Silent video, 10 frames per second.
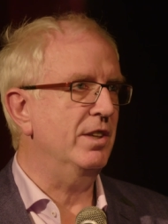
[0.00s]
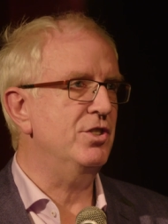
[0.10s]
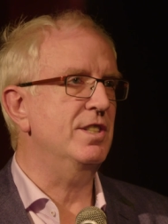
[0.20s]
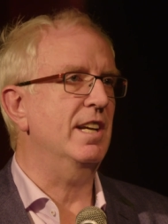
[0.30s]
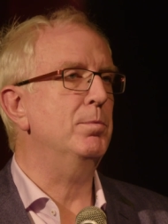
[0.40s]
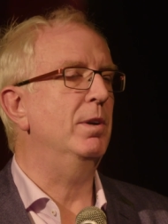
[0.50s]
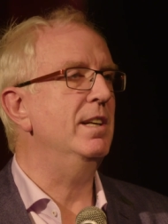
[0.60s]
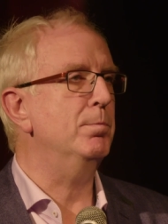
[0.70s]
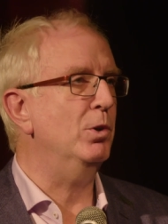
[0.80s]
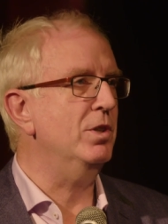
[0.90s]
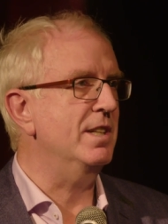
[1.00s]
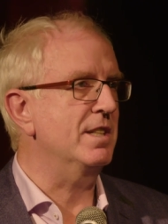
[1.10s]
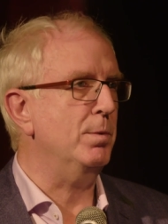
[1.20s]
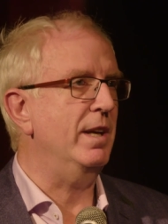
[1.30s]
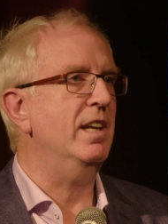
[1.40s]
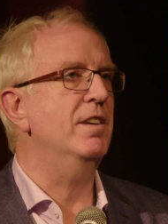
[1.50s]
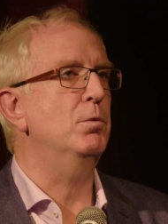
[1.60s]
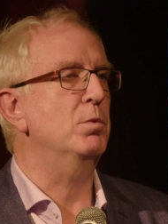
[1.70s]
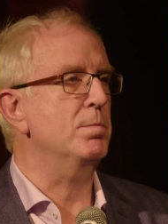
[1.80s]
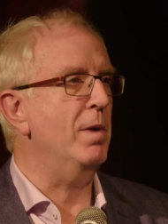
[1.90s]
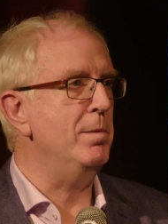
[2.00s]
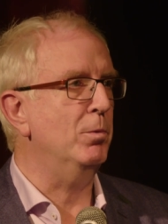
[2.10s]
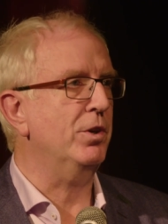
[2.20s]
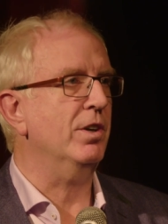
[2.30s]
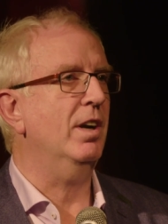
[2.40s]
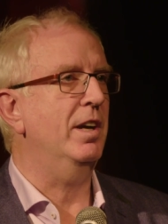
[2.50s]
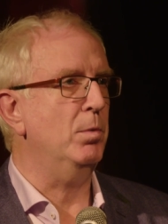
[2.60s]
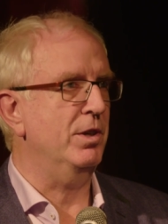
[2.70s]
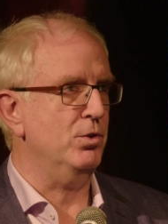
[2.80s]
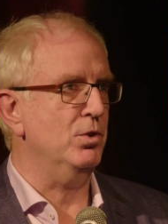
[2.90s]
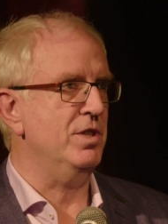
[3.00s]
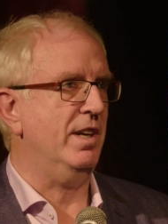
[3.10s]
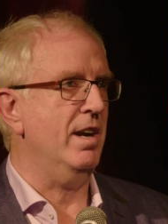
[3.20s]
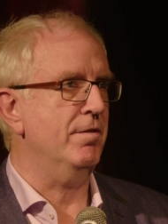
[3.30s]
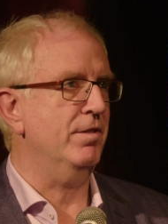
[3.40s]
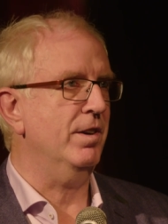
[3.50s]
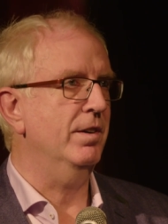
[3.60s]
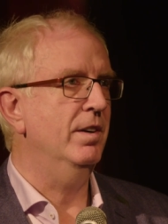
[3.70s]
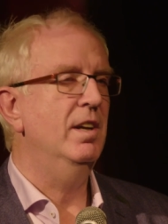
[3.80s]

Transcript: And she said, Well, put it this way if it was my mother, I'd want her to care for her.